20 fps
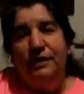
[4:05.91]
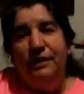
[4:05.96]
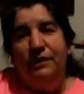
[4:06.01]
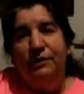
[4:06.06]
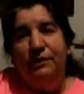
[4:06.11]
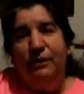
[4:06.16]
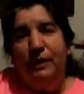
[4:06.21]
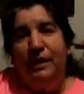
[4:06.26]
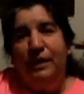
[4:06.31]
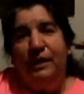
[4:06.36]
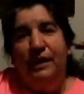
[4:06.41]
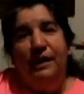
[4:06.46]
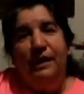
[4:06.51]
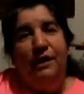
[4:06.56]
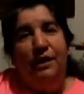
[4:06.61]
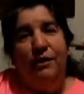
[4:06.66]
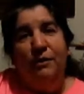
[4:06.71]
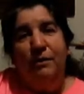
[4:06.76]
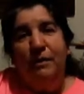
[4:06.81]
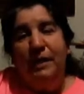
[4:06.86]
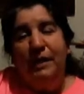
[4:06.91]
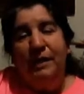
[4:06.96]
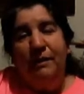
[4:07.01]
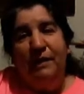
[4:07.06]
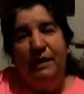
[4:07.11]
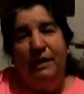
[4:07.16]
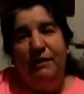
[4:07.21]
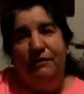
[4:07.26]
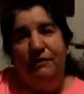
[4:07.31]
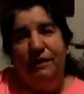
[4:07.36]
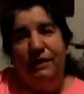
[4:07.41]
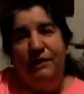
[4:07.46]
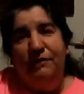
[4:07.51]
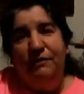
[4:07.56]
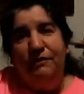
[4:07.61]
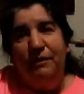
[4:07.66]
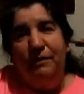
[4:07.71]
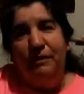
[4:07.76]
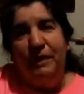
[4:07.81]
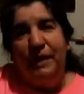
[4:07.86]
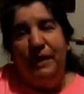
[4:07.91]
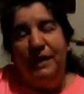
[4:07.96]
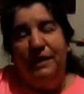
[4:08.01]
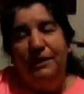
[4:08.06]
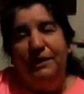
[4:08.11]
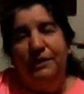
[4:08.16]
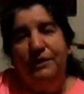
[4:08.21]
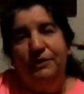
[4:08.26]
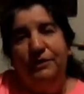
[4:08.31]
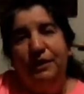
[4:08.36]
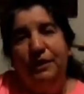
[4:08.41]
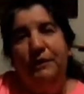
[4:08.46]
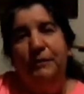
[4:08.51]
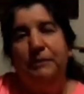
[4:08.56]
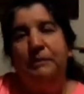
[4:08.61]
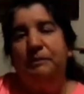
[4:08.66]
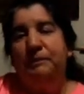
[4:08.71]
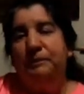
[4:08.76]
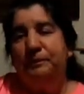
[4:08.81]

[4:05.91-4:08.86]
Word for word: as well and nobody benefits from that. So,